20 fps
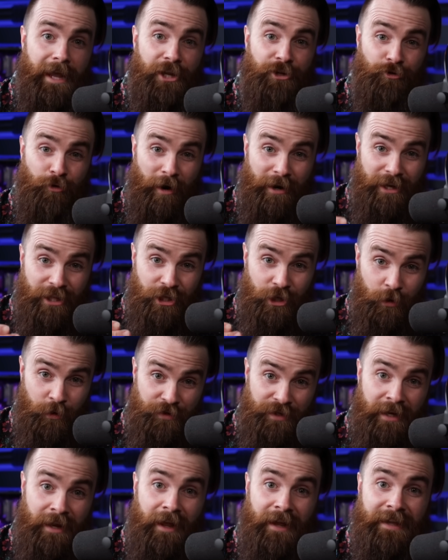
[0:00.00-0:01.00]
and try to
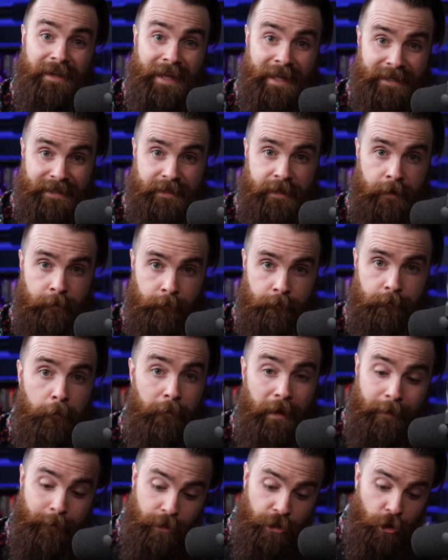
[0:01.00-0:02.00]
use it against them.
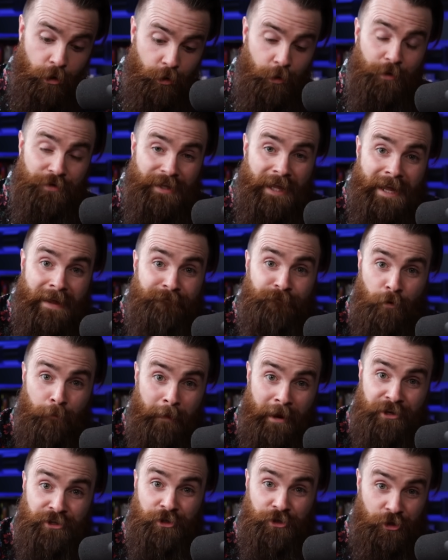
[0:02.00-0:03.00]
Maybe you use that
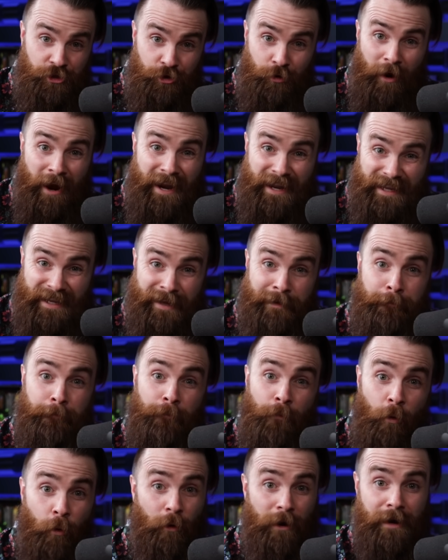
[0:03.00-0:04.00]
information to try and get
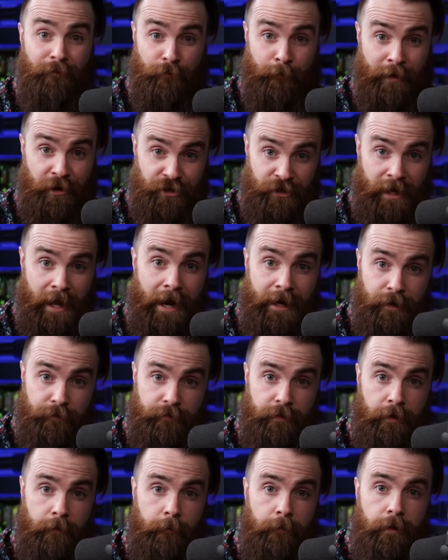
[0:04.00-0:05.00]
more information out
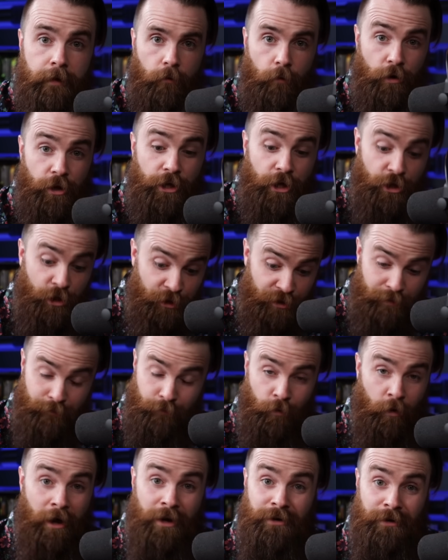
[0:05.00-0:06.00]
of them, or you could use
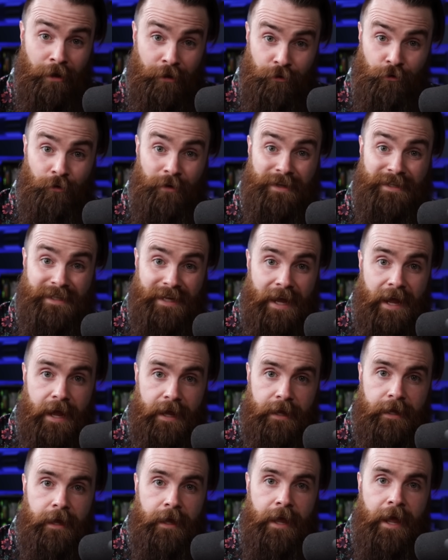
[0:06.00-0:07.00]
it for another
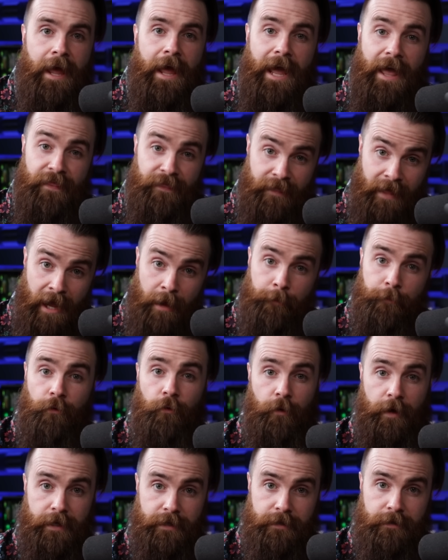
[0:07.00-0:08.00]
attack. At that
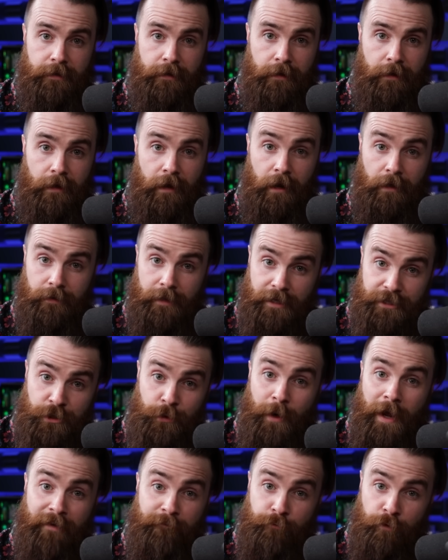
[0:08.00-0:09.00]
point, unless
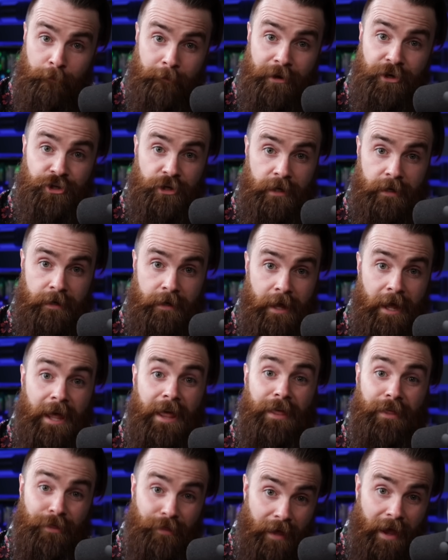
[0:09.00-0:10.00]
you have permission,
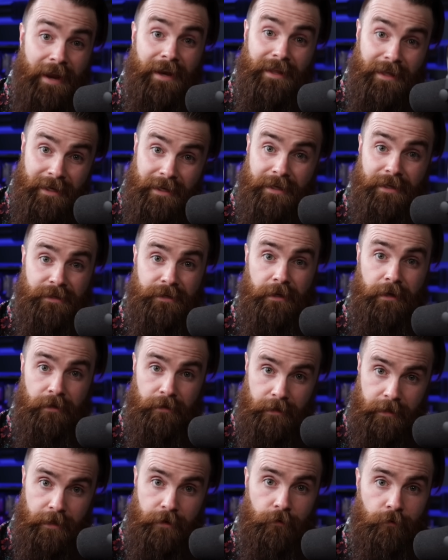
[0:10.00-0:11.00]
that is
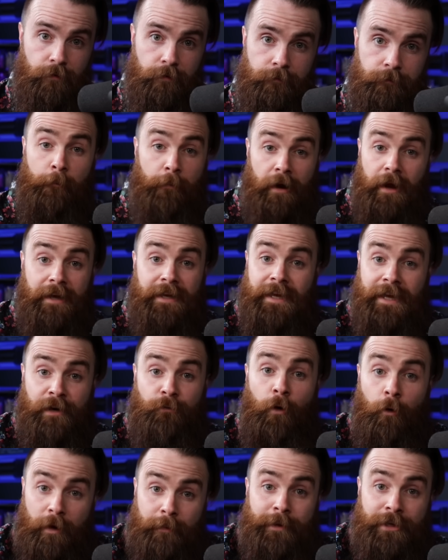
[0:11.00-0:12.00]
illegal. But
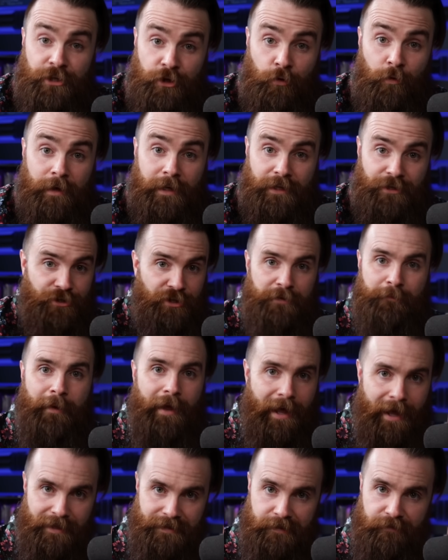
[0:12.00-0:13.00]
again, what we've been doing is just
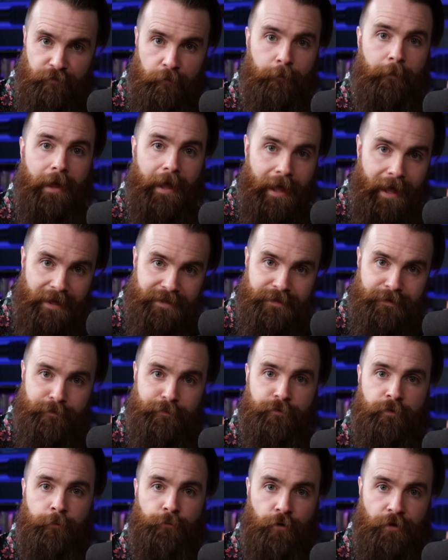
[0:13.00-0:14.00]
passive,
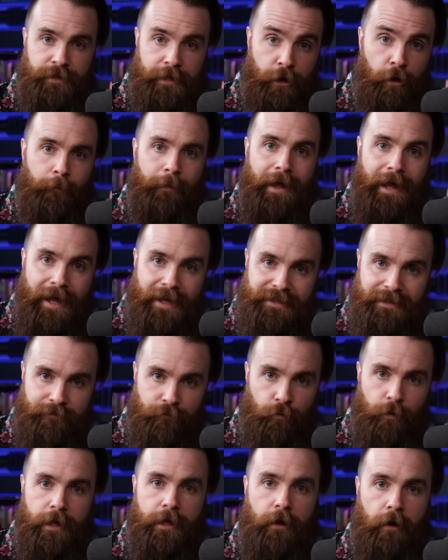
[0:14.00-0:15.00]
passive footprinting or
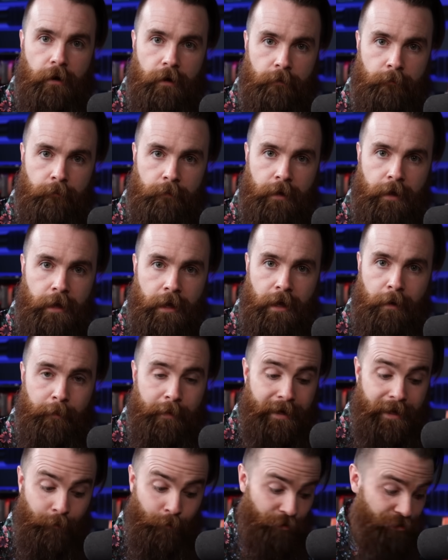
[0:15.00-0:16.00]
passive recon
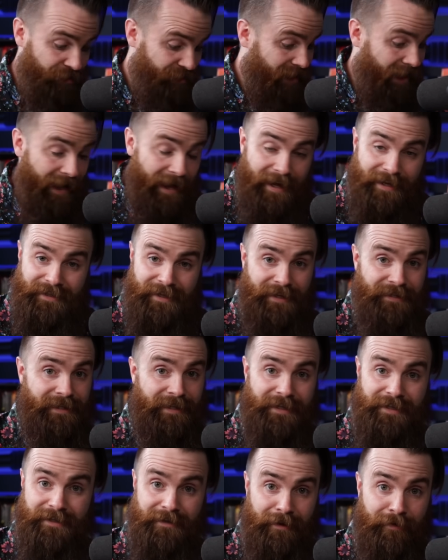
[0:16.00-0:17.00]
meaning we're just
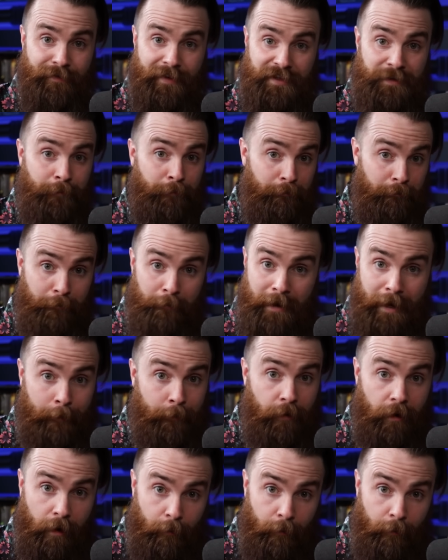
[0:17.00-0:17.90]
accessing stuff that's made